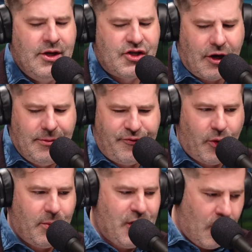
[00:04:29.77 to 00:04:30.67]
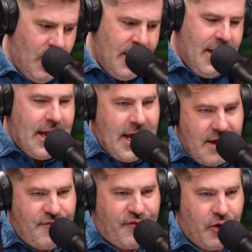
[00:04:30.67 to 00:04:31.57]
Sarah, before we go
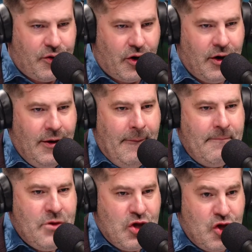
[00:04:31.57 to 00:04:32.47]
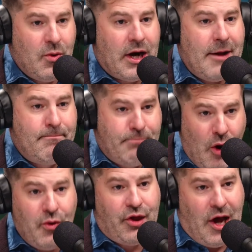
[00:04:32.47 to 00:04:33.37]
any further, you and I
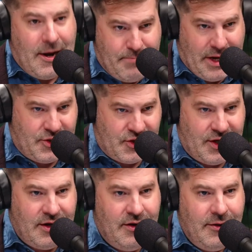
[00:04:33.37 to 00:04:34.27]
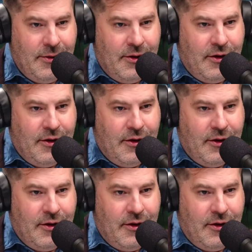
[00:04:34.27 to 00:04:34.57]
both got busted